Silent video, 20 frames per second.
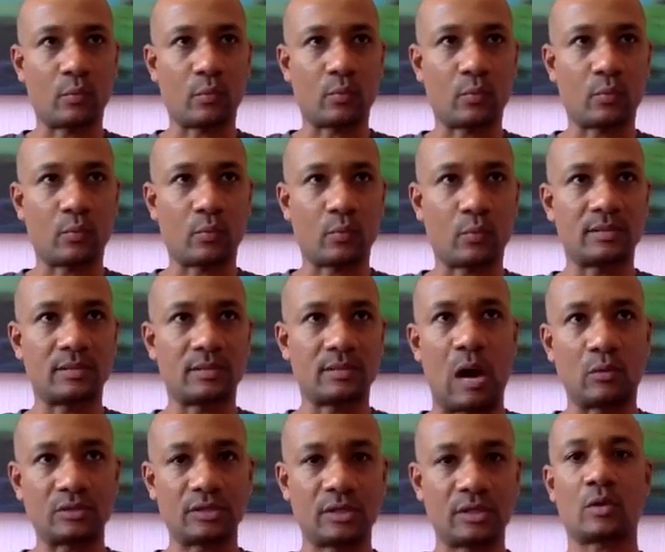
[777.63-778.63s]
these
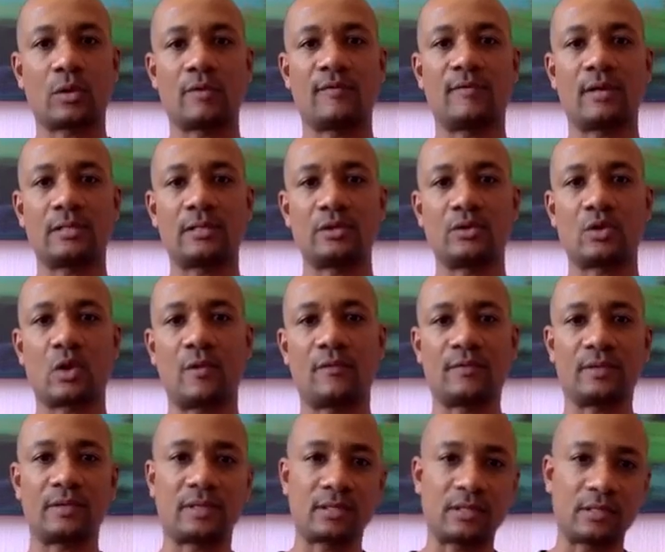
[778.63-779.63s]
houses are converting to
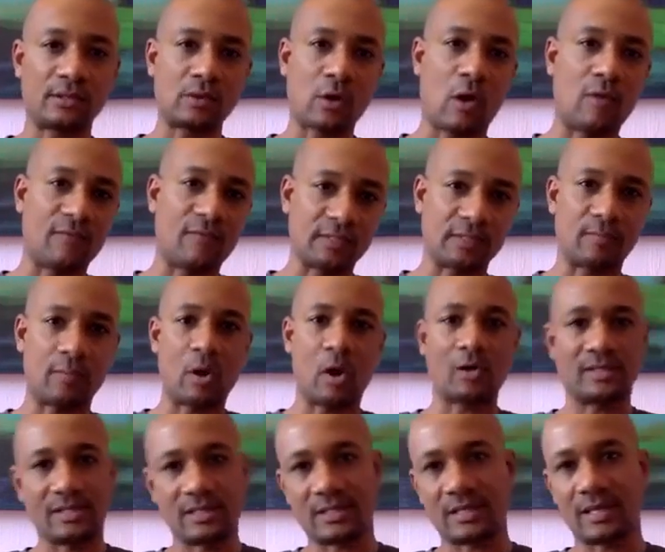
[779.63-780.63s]
offices, office
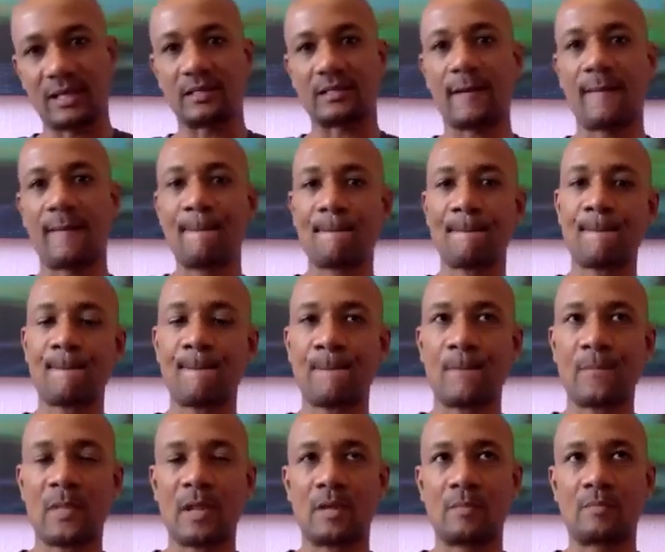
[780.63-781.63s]
blocks and things.
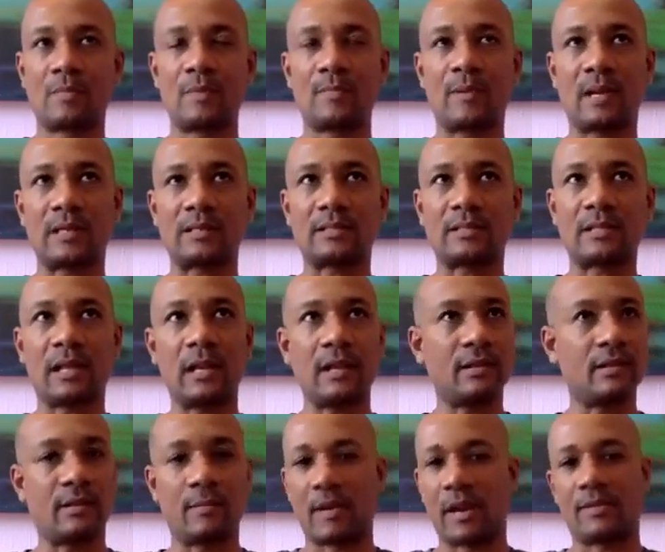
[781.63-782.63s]
People are
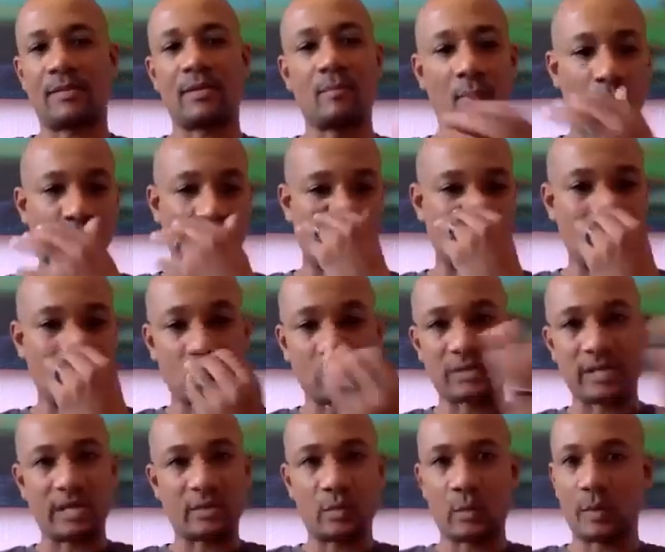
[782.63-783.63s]
selling them, and I think mostly because,
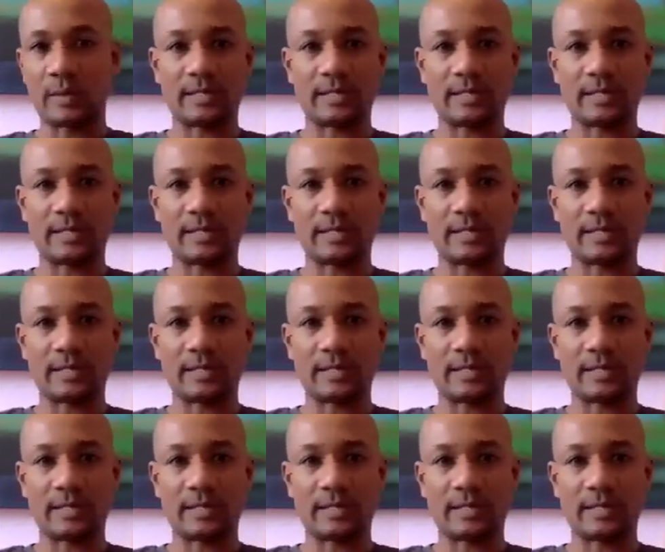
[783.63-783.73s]
as we were